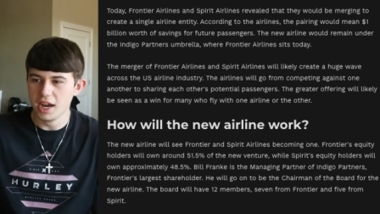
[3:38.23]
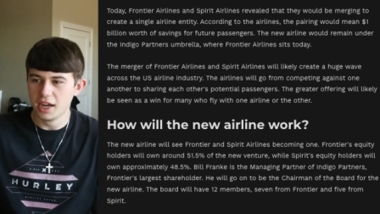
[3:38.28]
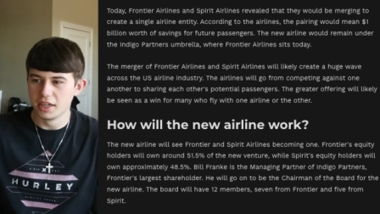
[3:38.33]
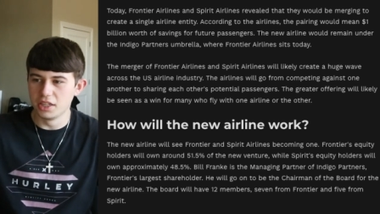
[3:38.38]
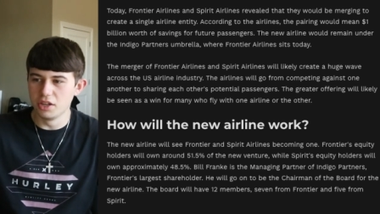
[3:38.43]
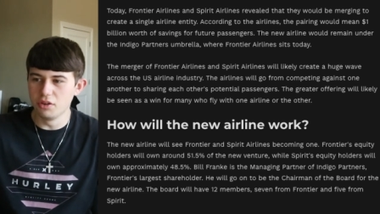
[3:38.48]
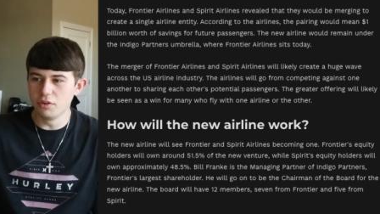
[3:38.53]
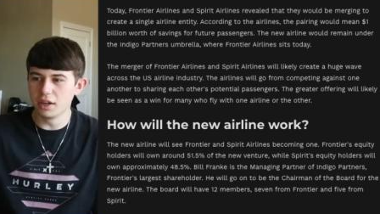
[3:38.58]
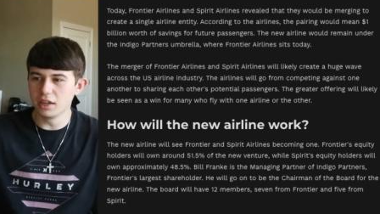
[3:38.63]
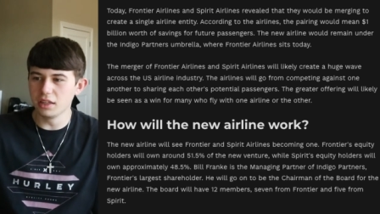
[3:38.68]

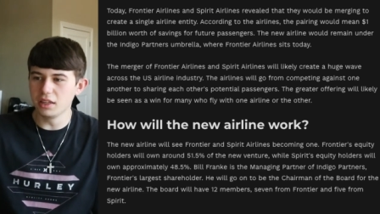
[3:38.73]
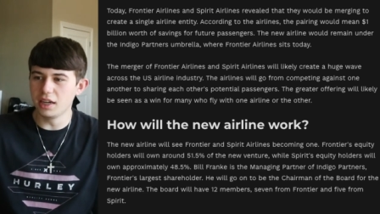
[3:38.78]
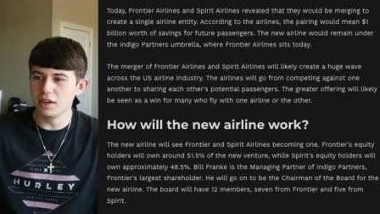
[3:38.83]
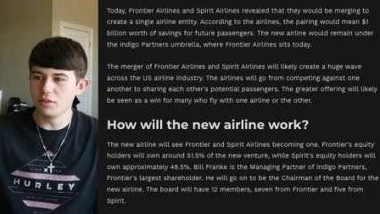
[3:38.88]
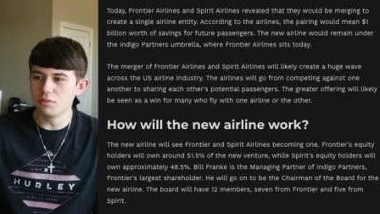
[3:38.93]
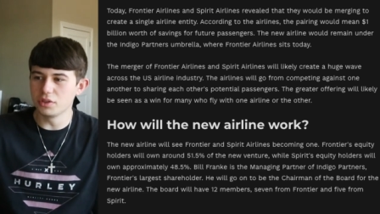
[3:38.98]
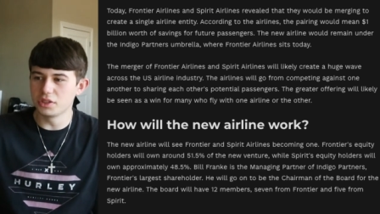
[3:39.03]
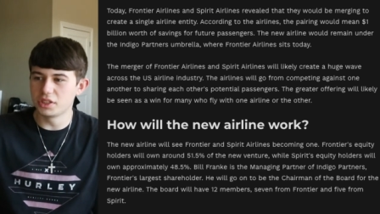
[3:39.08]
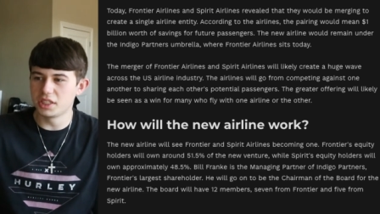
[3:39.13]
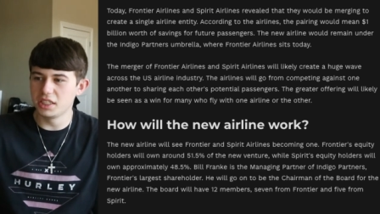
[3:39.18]
New
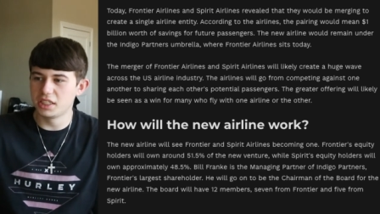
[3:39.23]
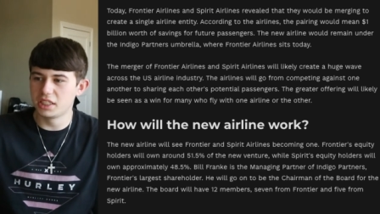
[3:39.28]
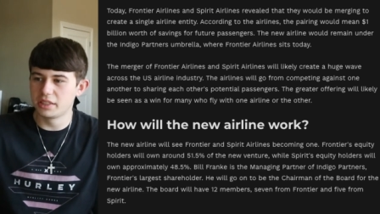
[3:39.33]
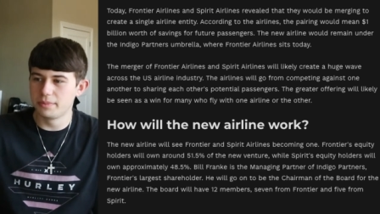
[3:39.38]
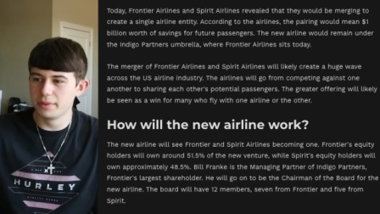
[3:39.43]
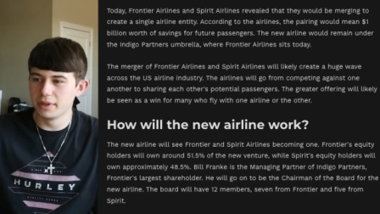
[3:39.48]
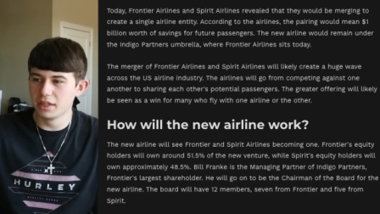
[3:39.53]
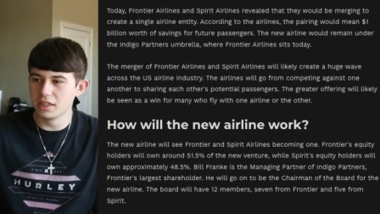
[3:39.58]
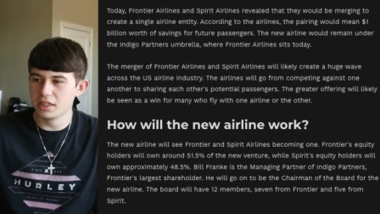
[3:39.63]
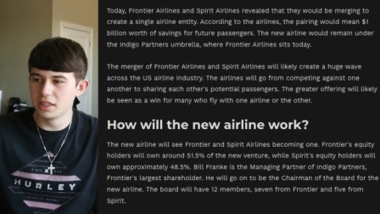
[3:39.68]
airline will see
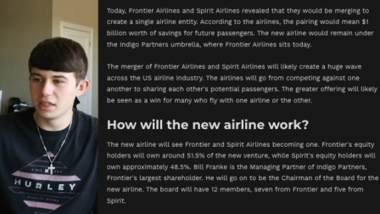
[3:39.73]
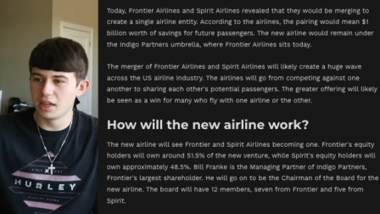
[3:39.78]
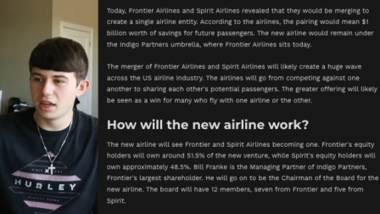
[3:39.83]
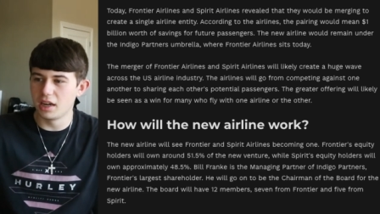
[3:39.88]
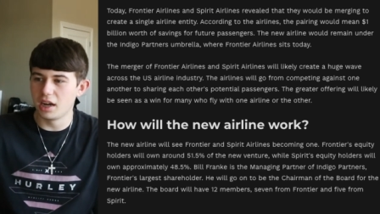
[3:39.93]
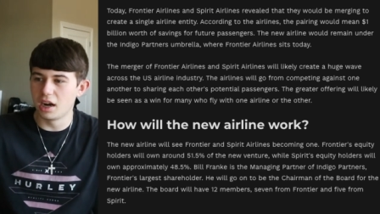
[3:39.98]
Spirit,